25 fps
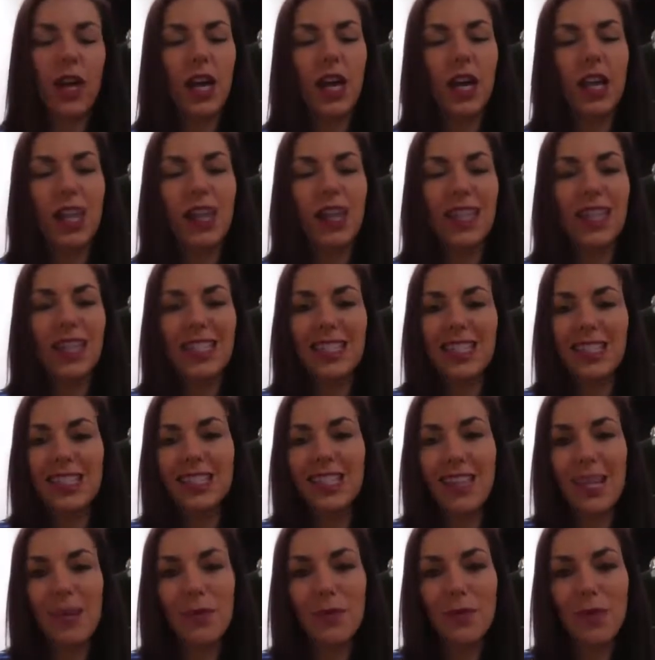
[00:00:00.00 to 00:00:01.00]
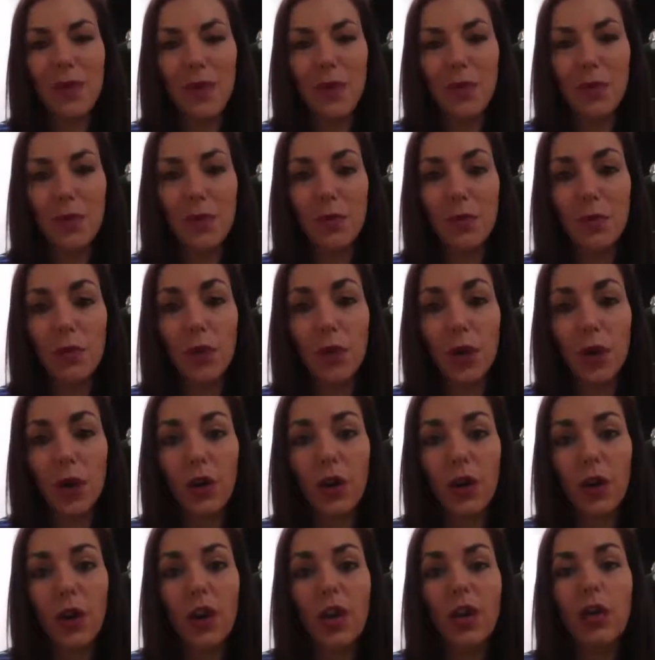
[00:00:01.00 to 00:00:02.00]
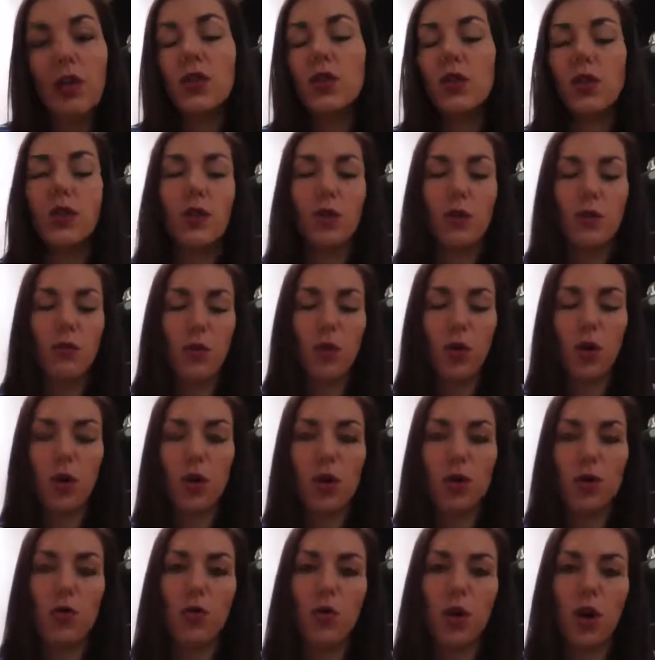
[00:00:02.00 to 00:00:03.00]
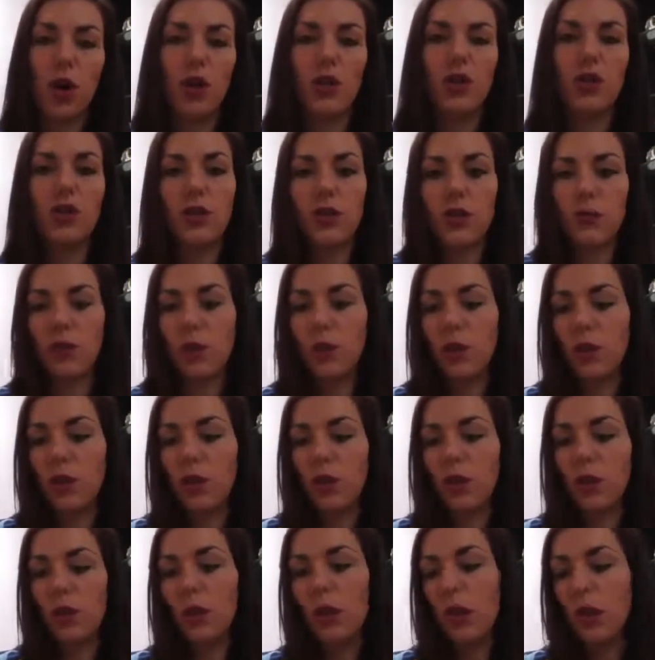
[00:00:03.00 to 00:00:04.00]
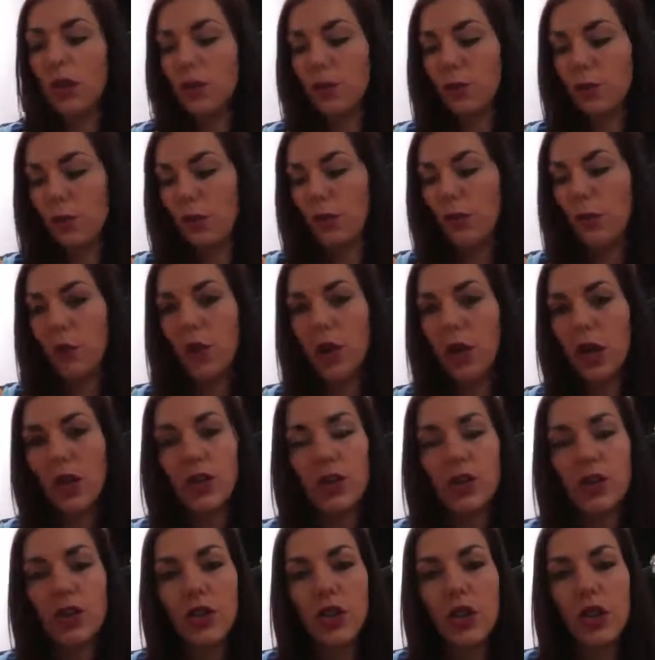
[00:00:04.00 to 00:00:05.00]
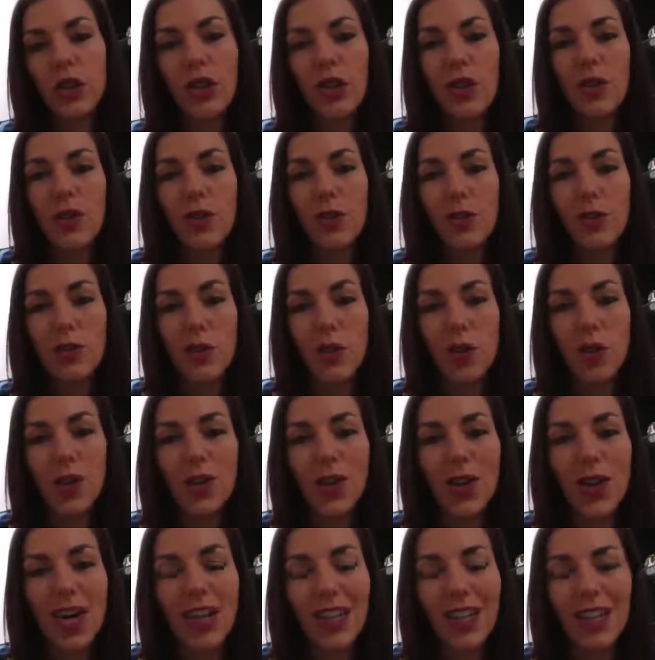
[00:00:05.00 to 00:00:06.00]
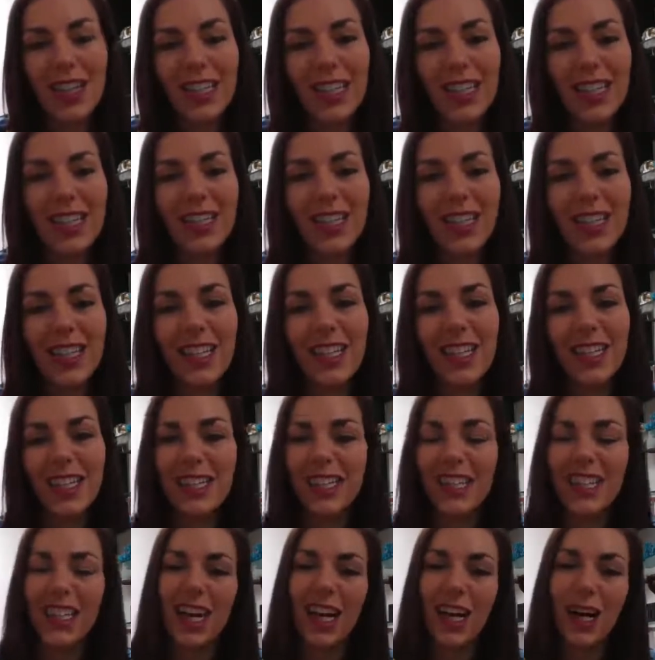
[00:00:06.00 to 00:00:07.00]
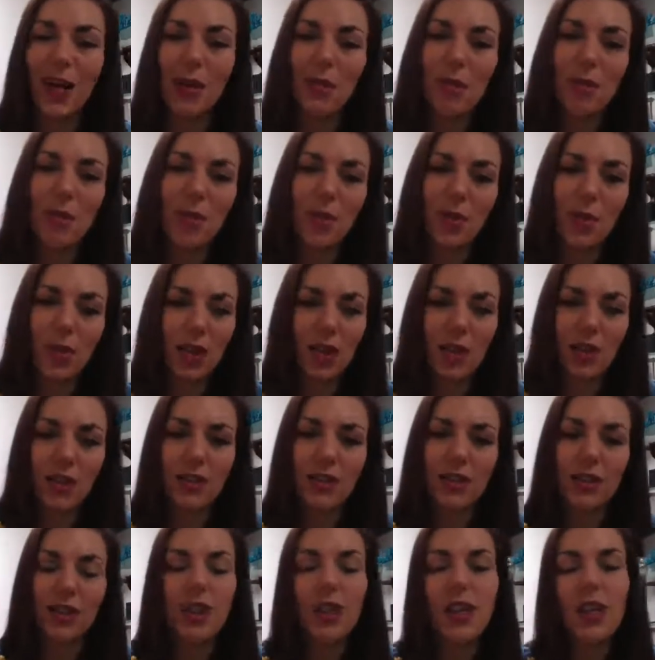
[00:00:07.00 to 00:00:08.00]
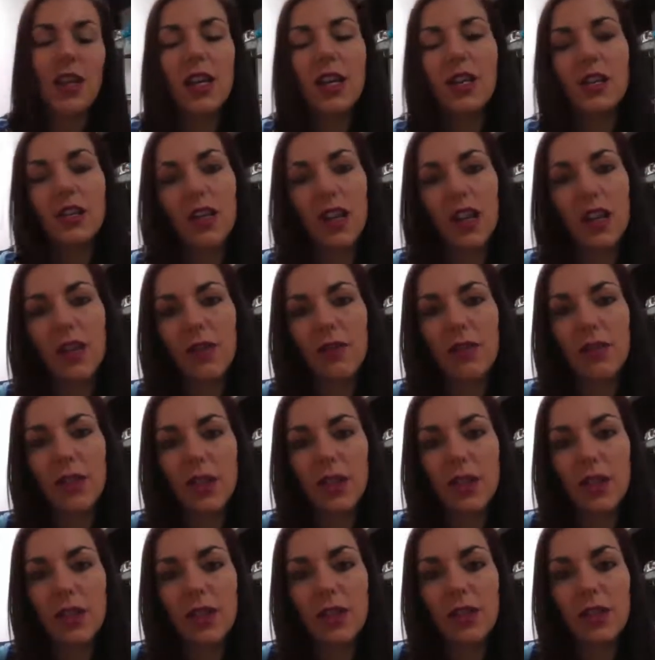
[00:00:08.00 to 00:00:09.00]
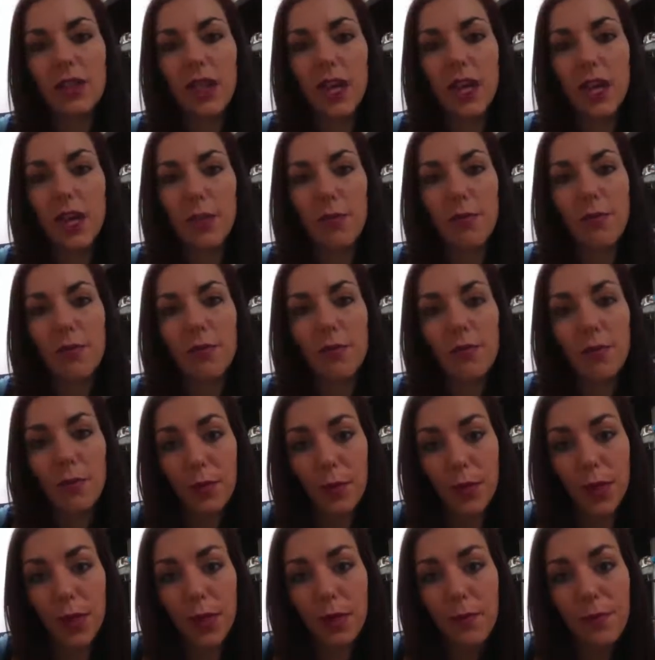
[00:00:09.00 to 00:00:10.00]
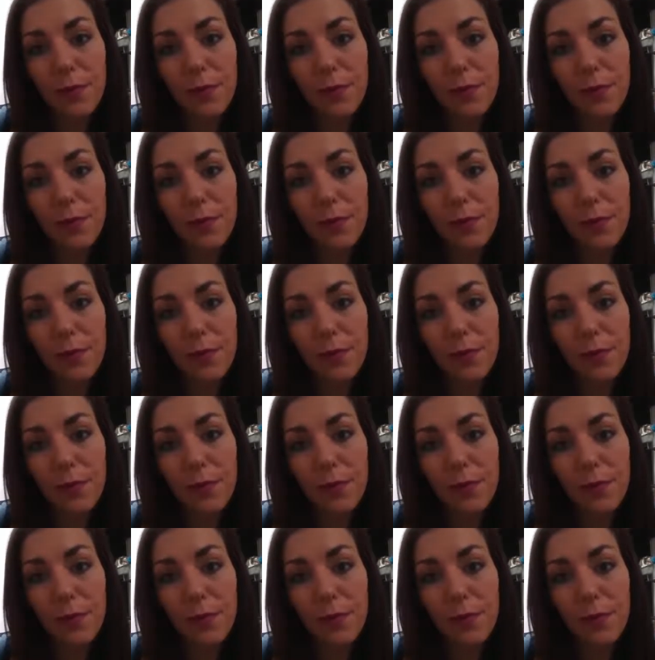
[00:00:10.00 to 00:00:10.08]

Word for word: That's the same thing with porn. So the more you watch, the more you watch, the more you watch, the more you kind of need to, to up things to kind of feel the same, right?